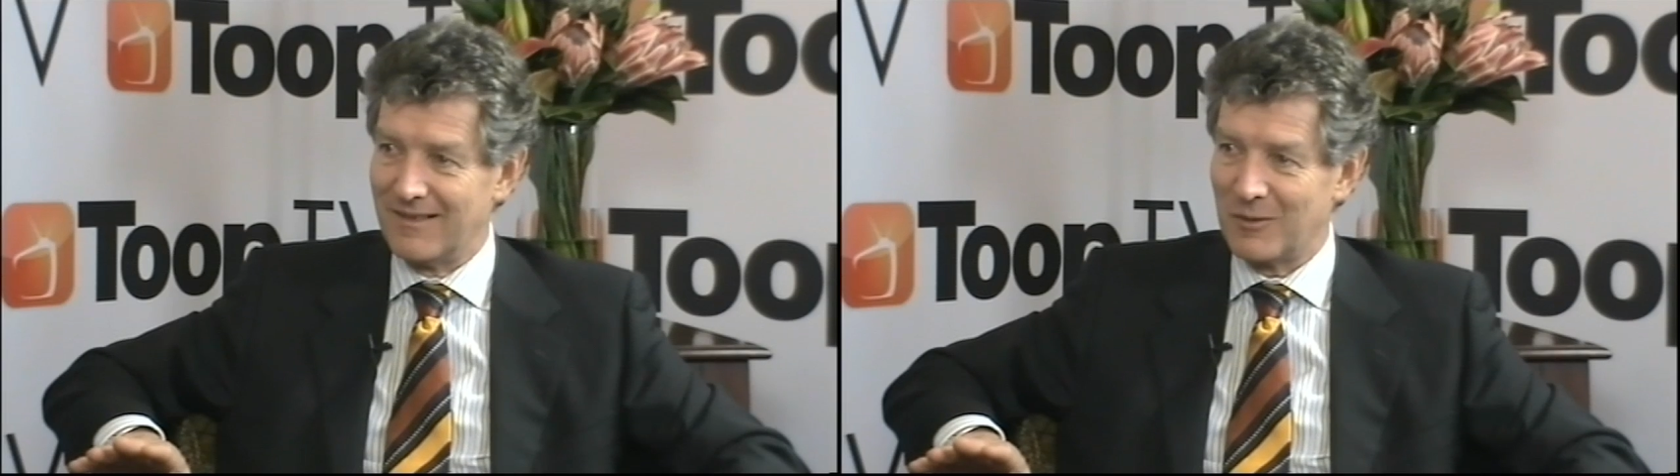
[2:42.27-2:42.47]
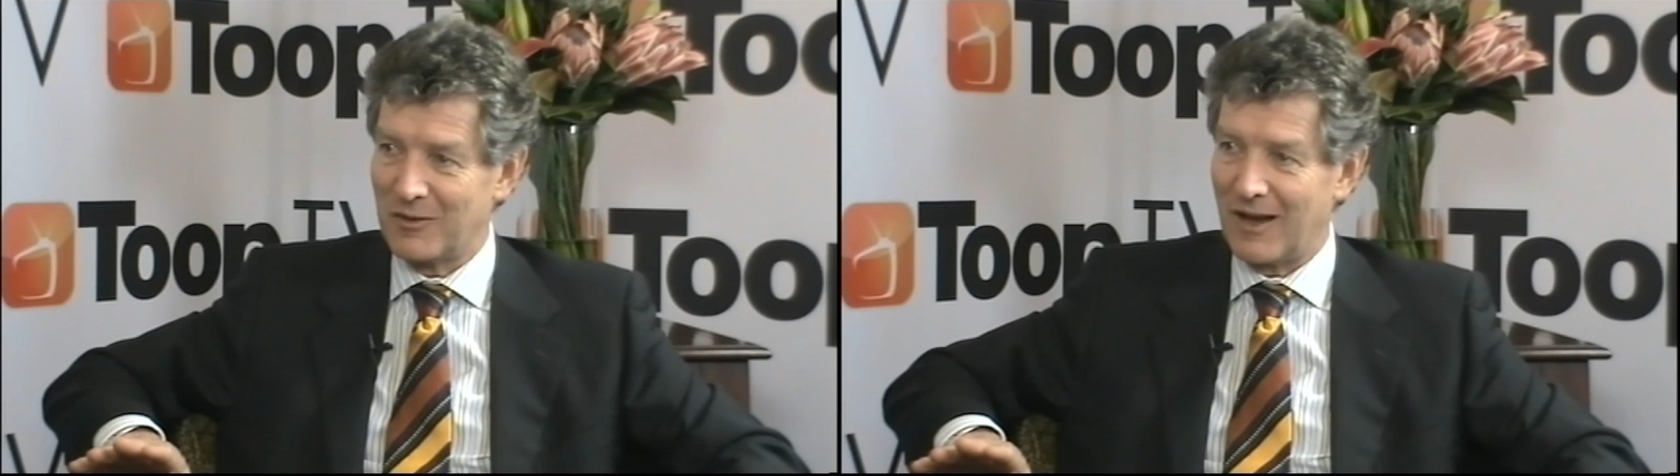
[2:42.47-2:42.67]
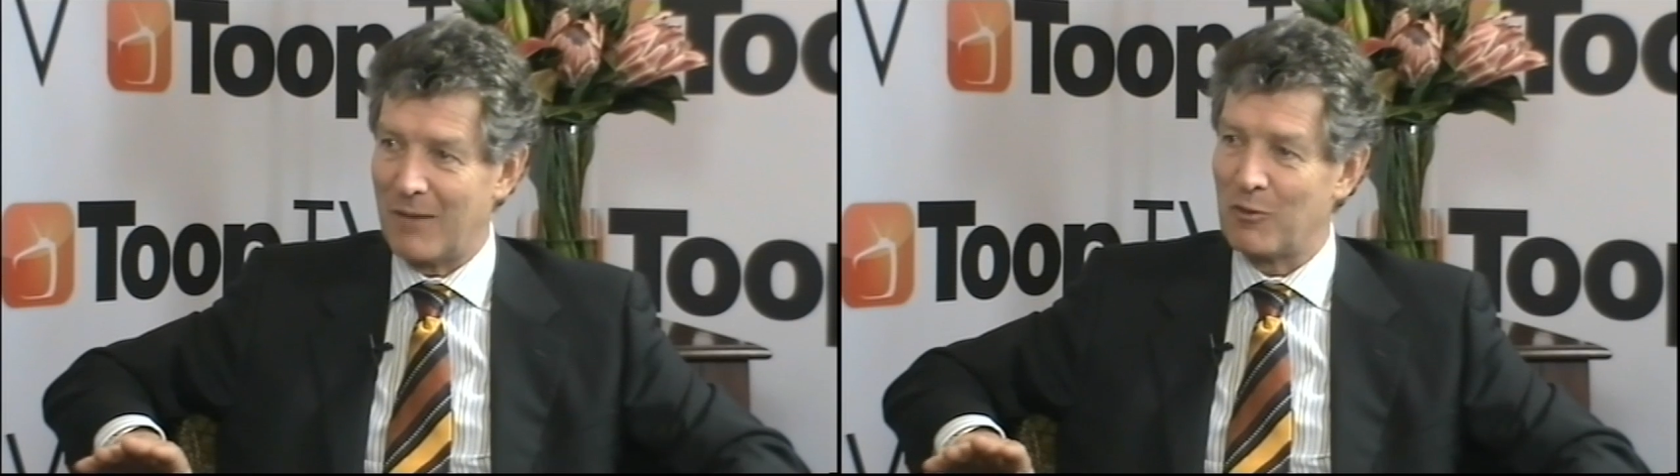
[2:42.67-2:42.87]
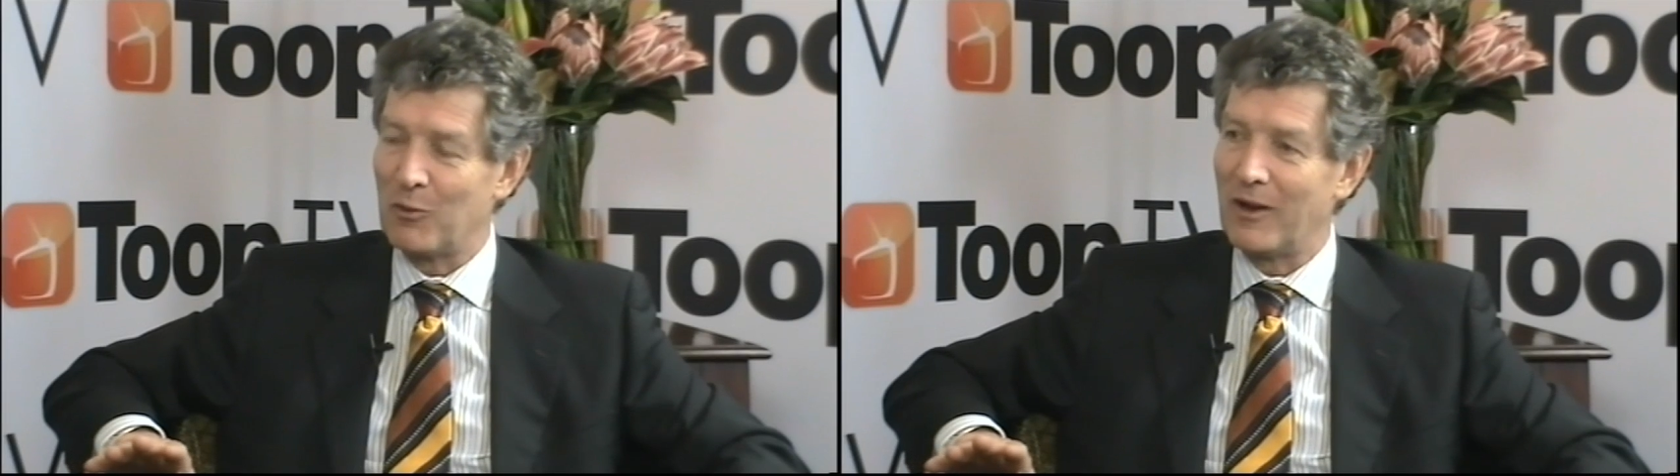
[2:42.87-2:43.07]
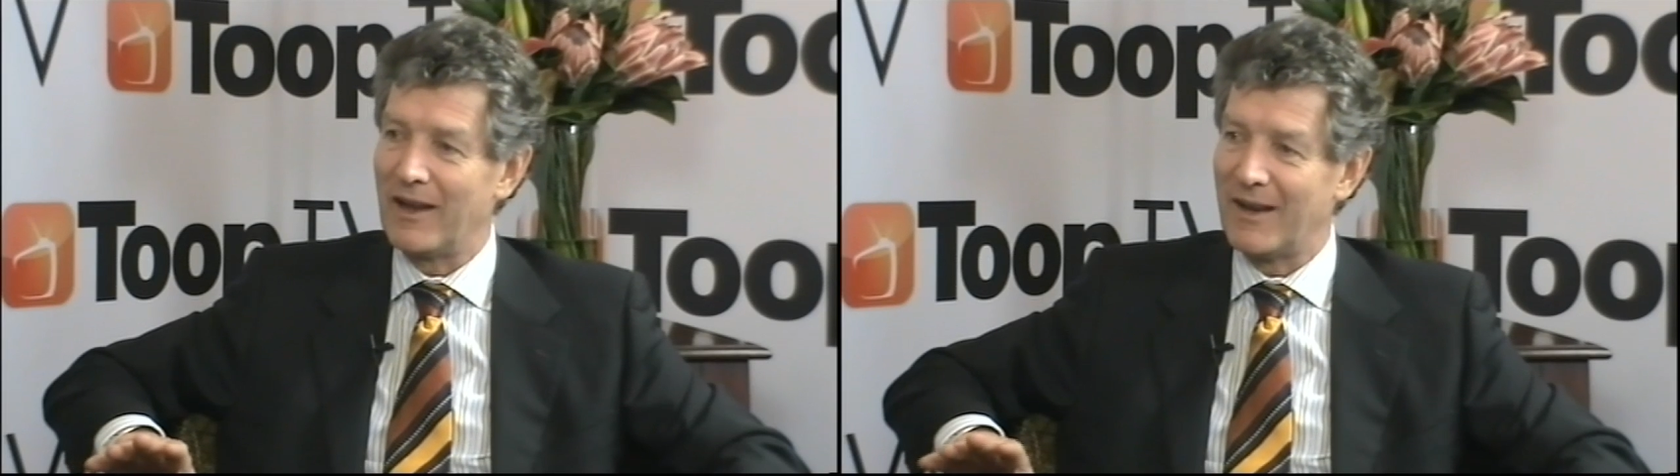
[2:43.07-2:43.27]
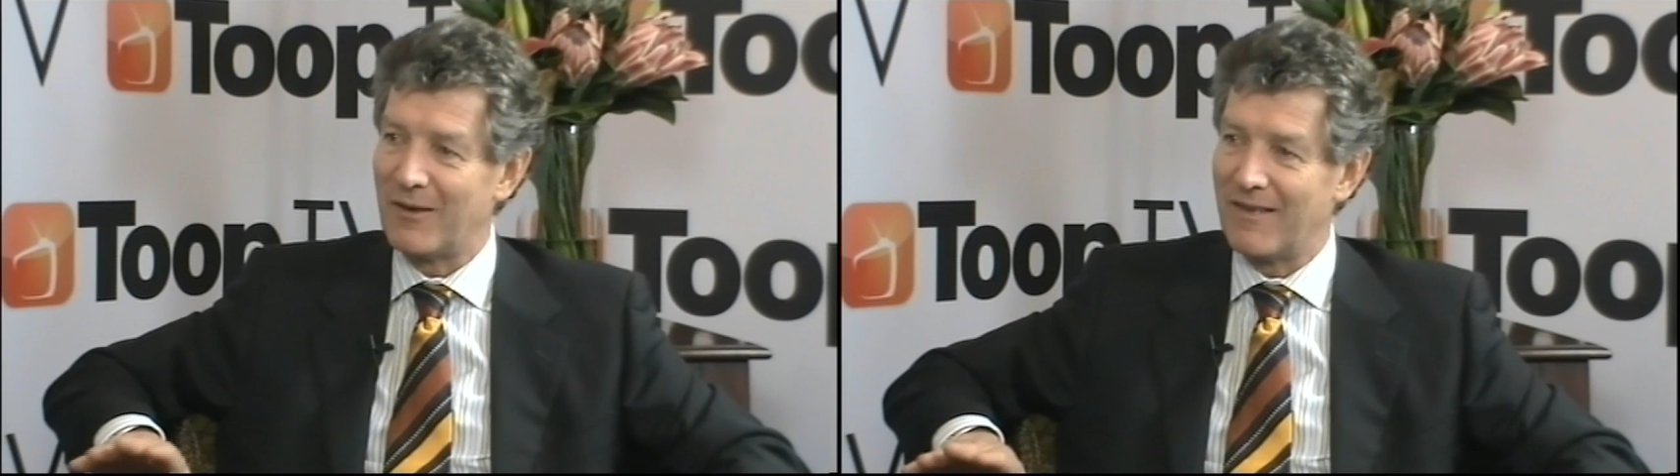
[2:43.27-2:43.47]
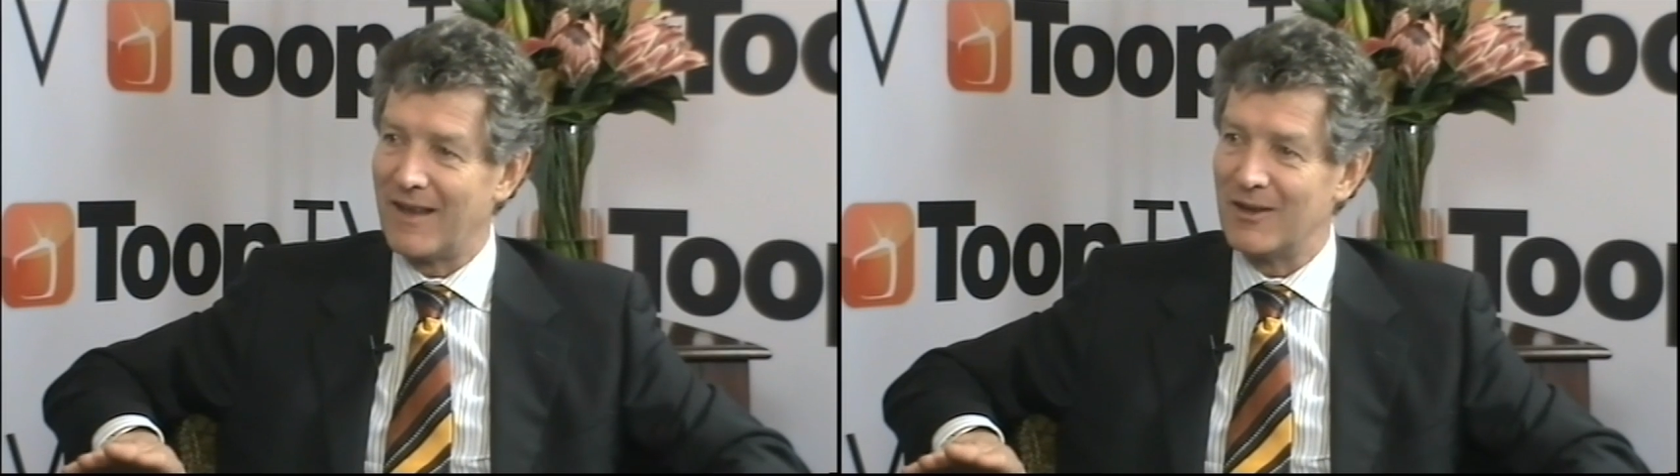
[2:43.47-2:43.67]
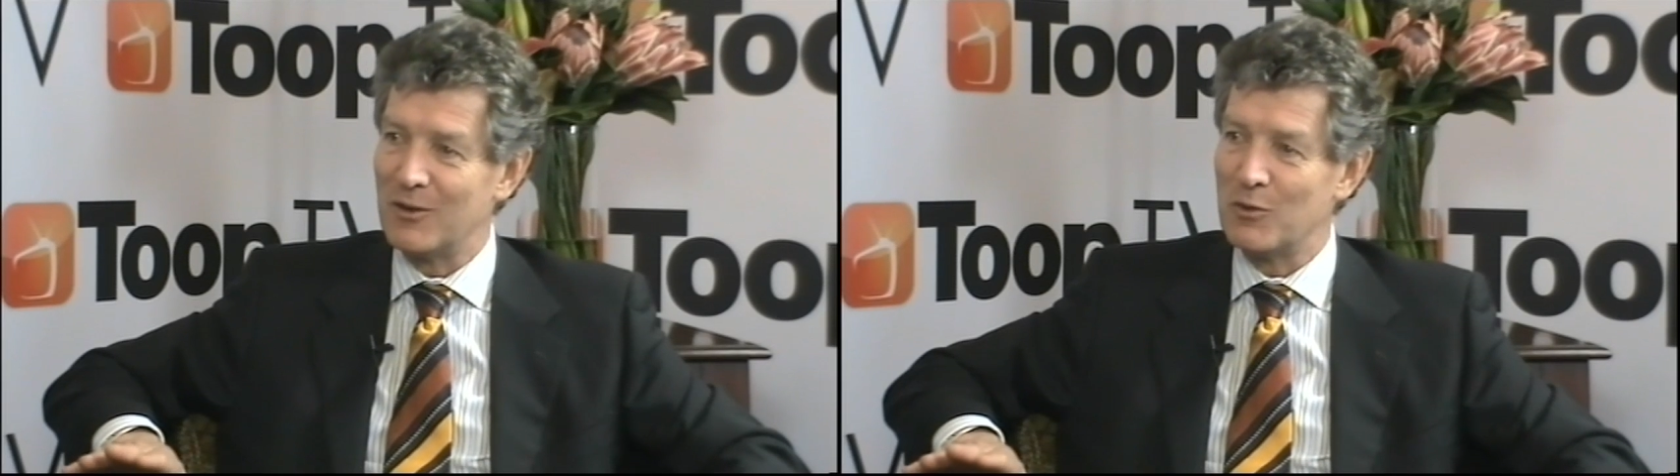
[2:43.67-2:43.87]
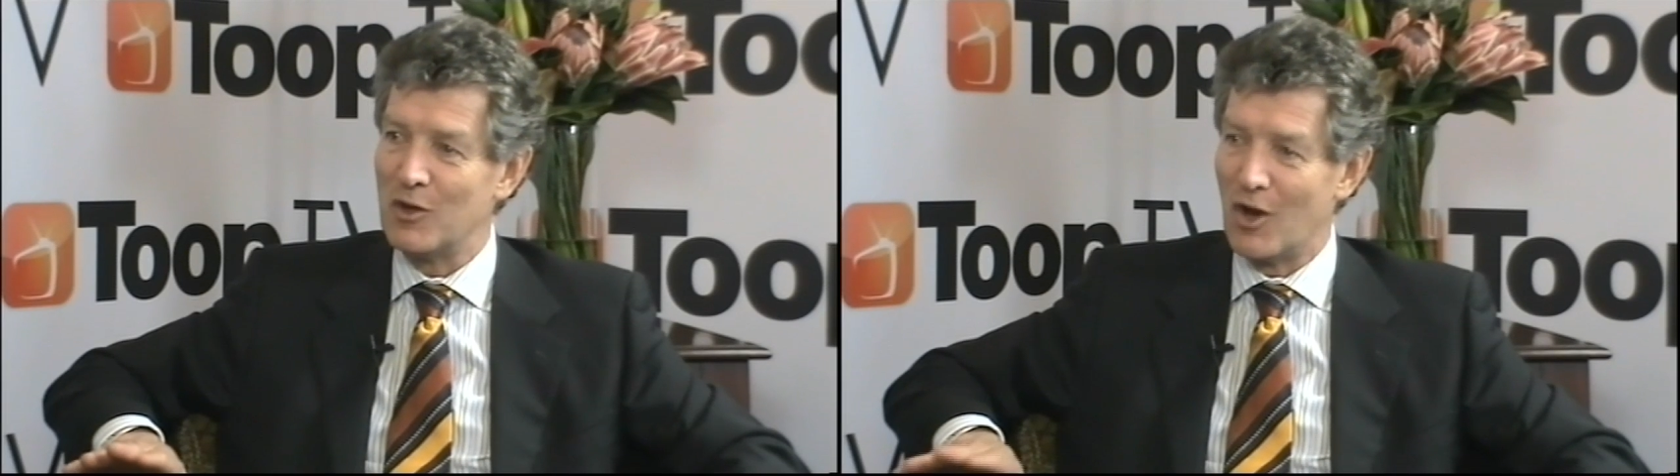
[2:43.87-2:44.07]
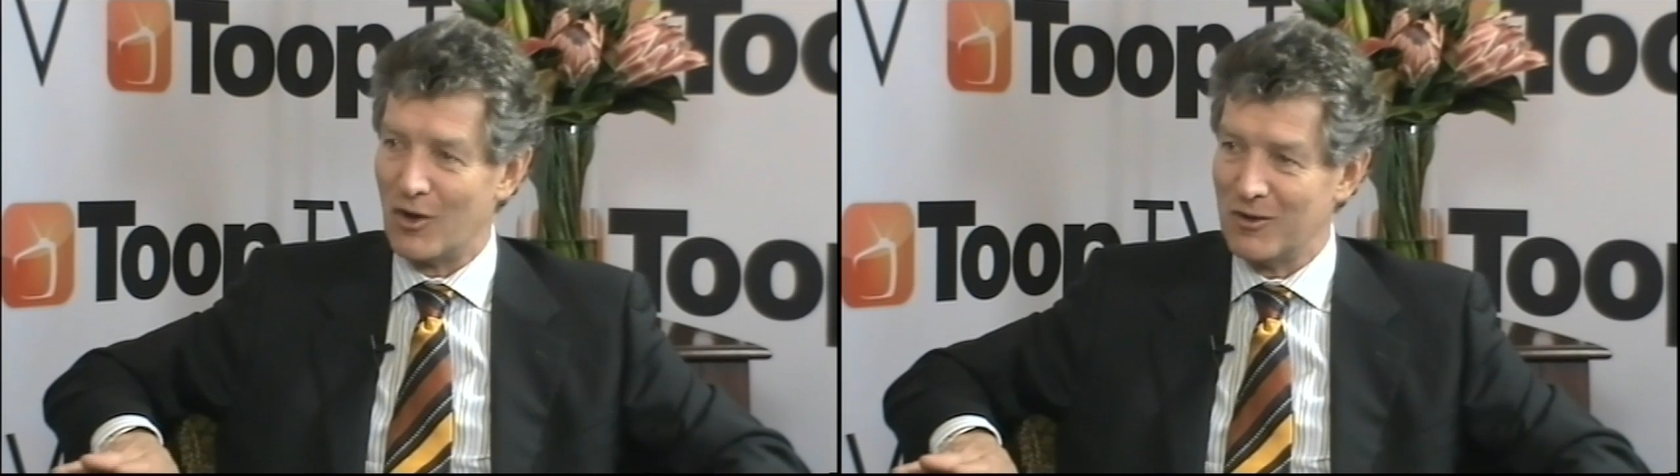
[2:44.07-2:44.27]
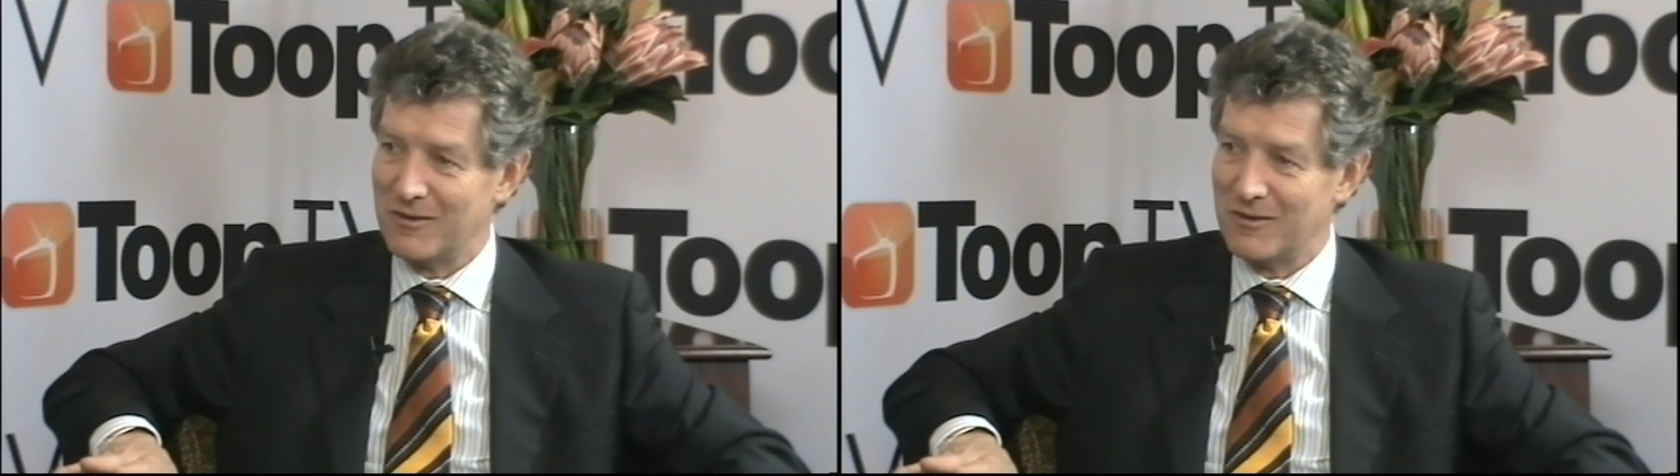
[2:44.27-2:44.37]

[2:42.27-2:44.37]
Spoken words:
What's going to happen with all the land around that? You would know.